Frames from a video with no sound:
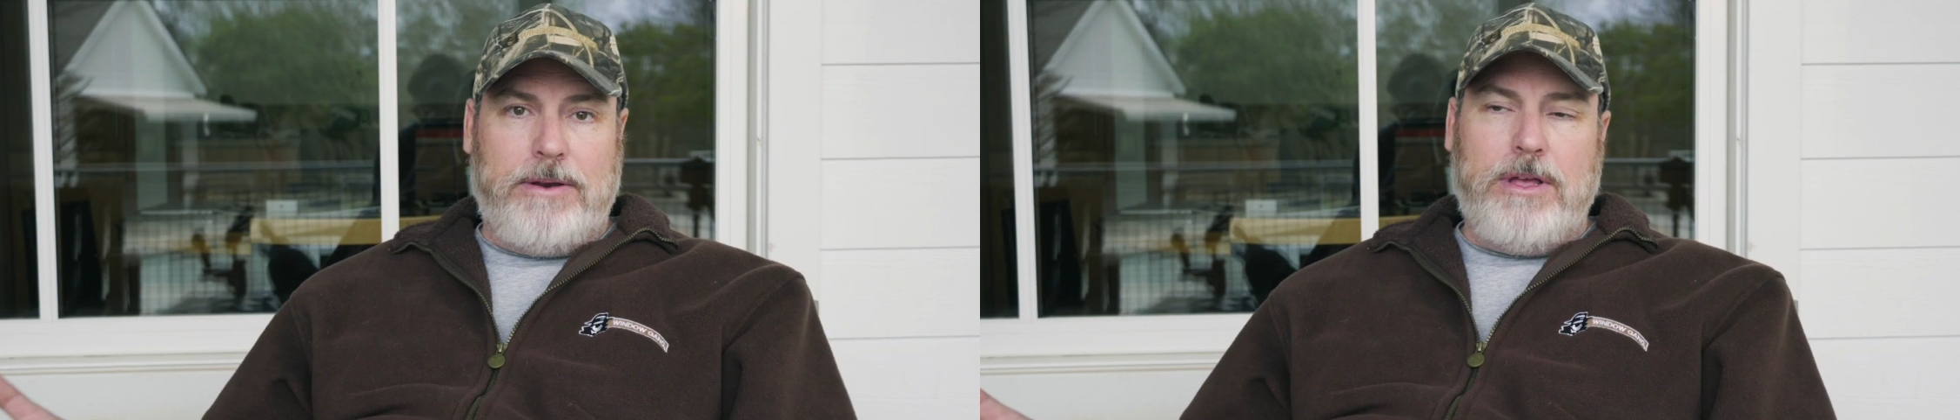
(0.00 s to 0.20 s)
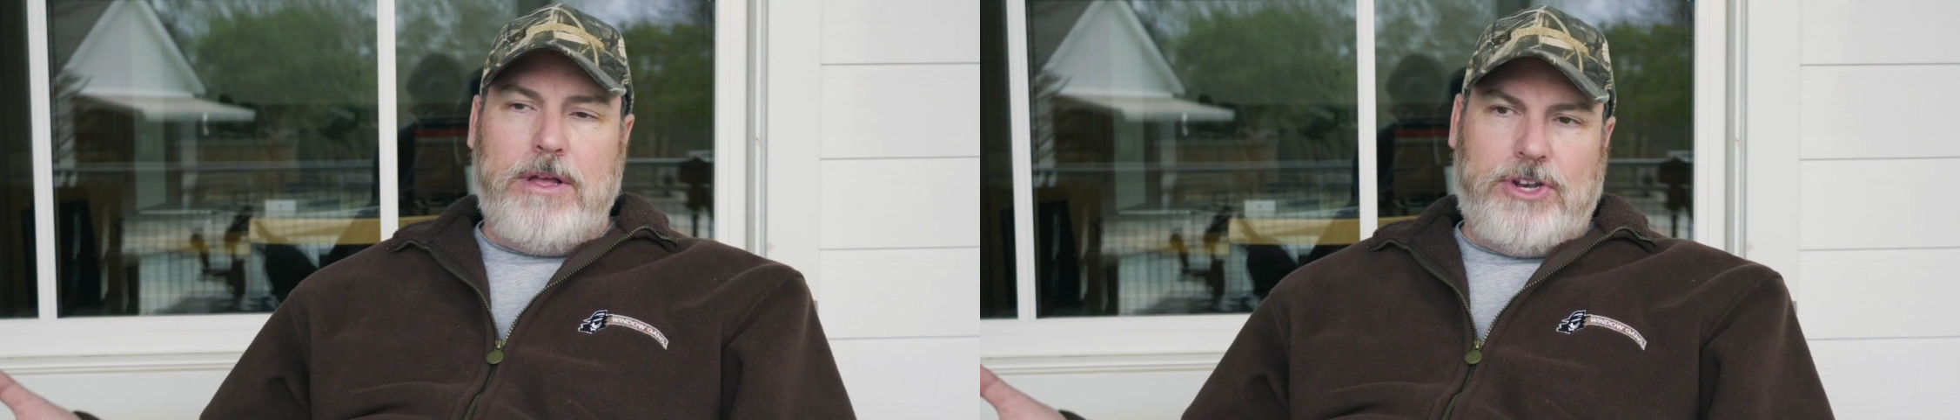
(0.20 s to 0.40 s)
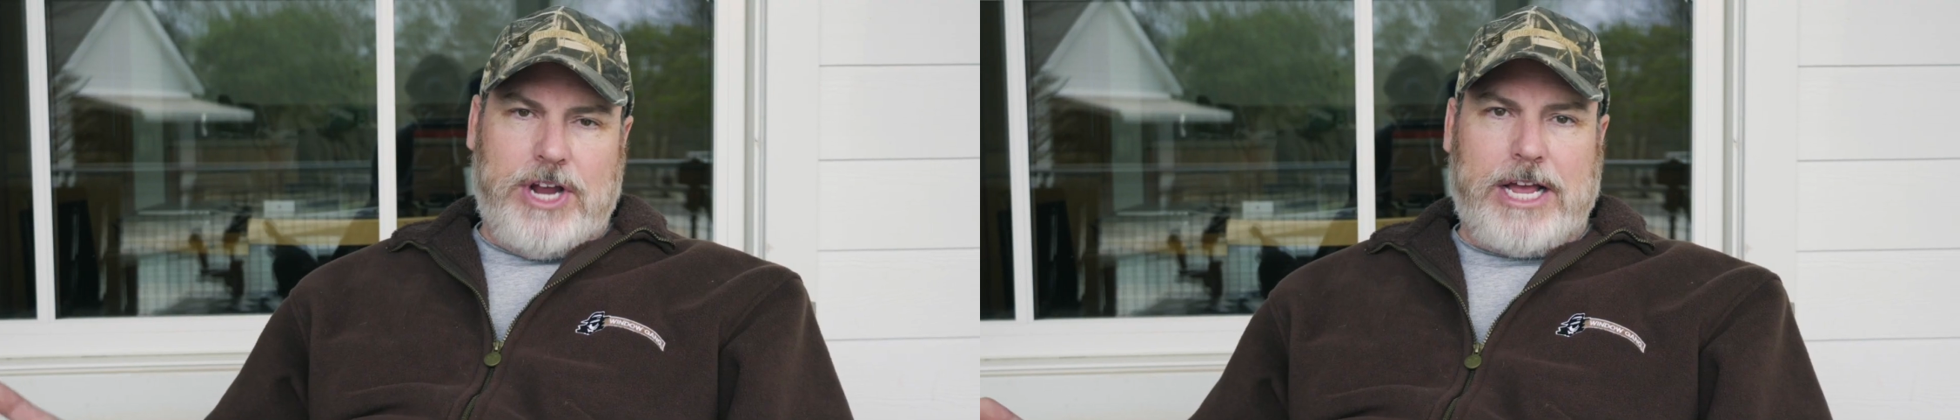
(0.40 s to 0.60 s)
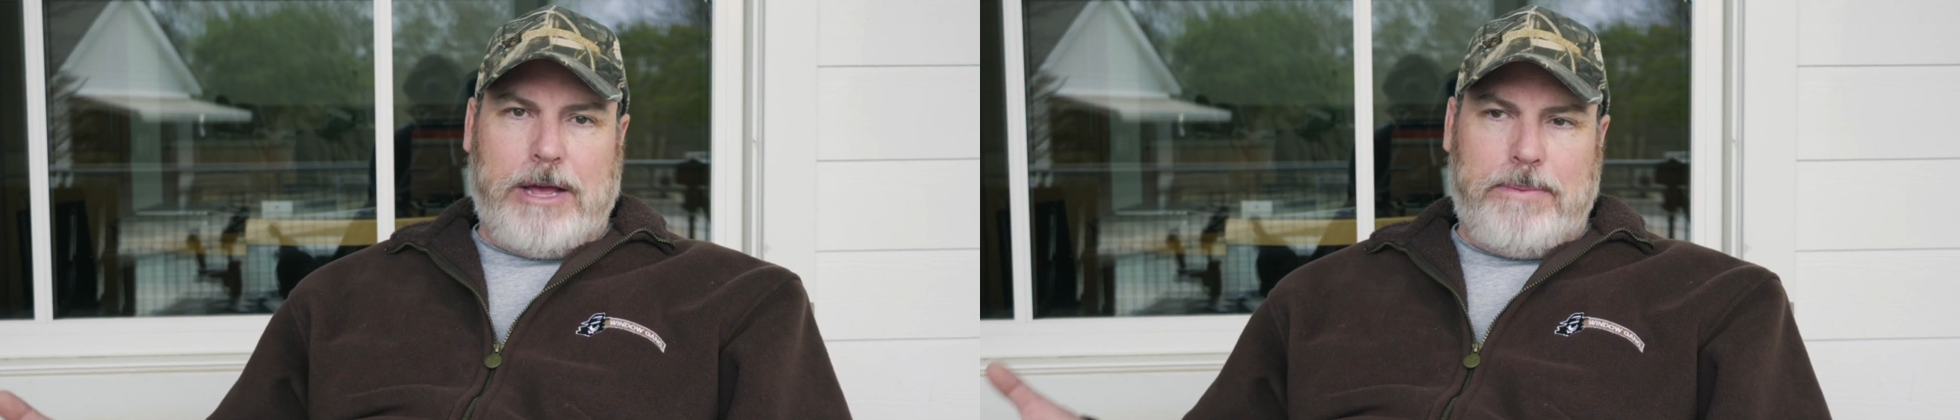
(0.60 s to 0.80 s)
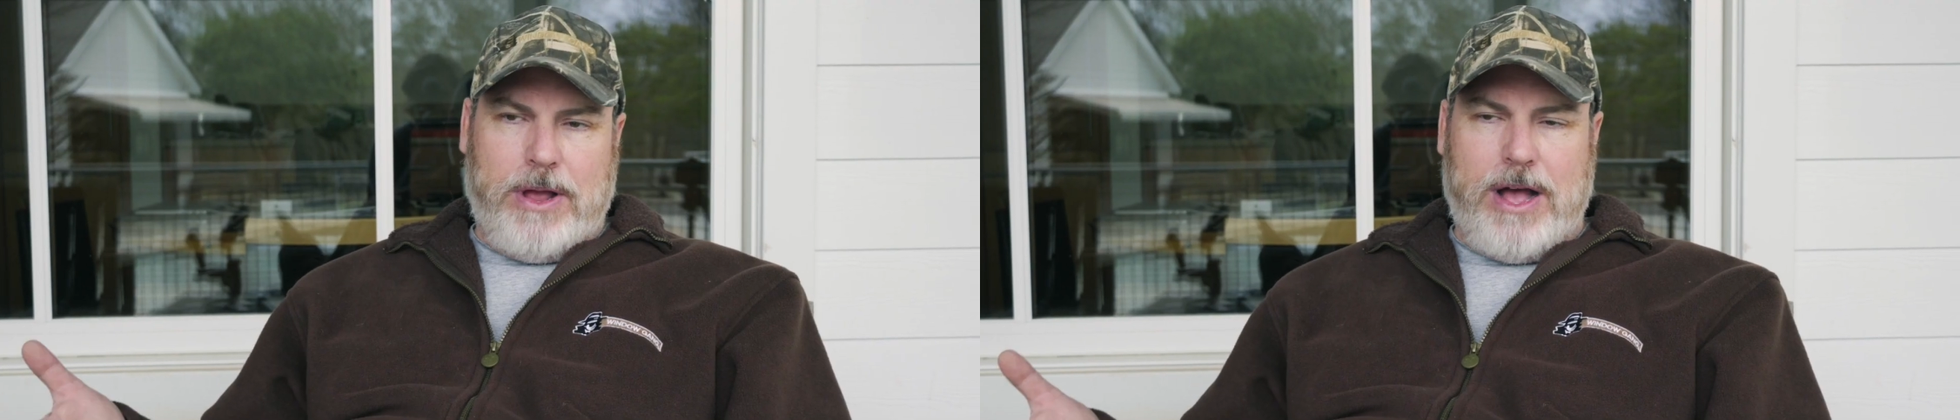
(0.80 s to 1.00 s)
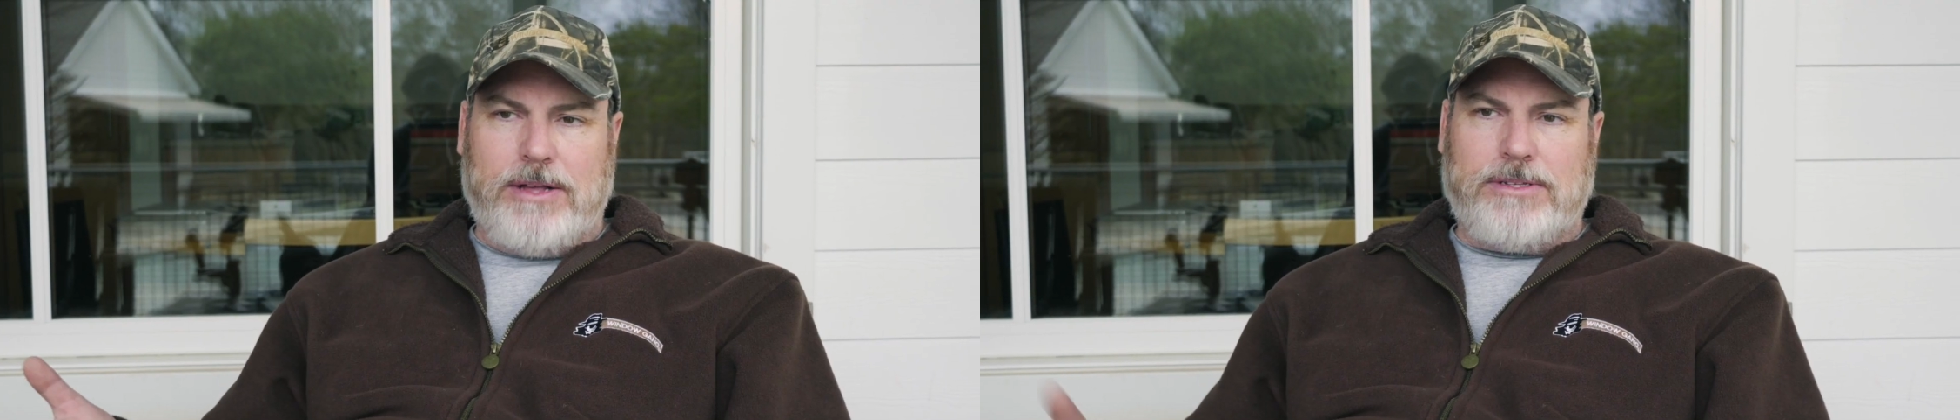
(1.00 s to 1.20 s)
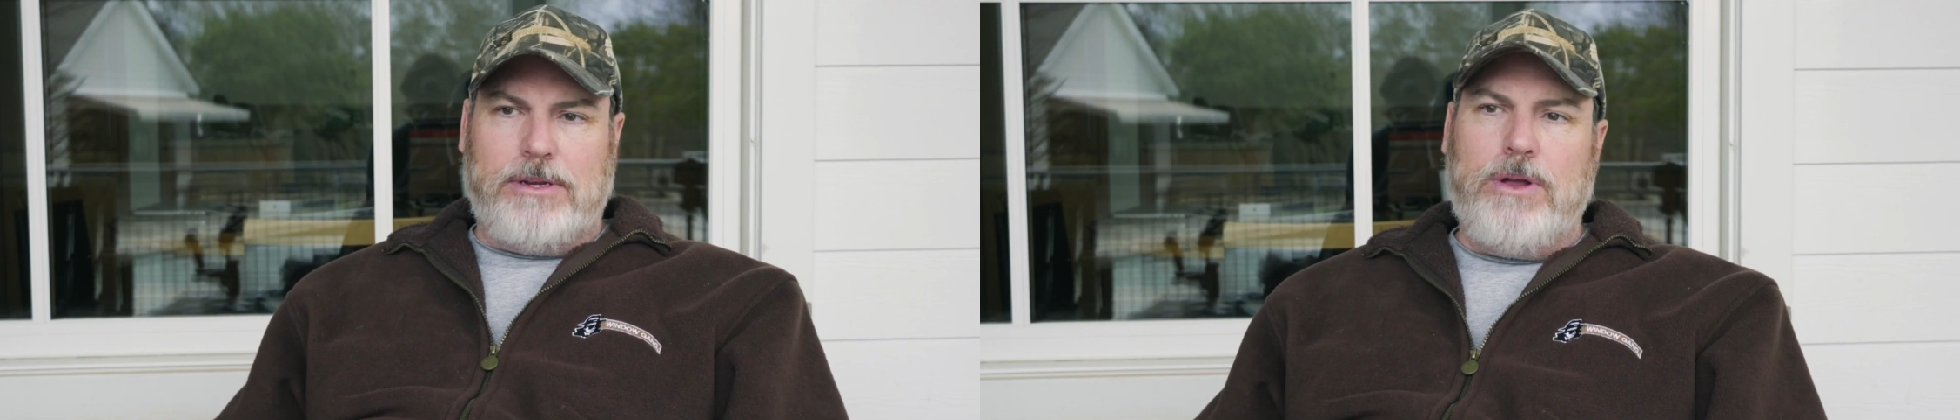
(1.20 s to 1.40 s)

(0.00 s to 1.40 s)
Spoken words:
and jack up your house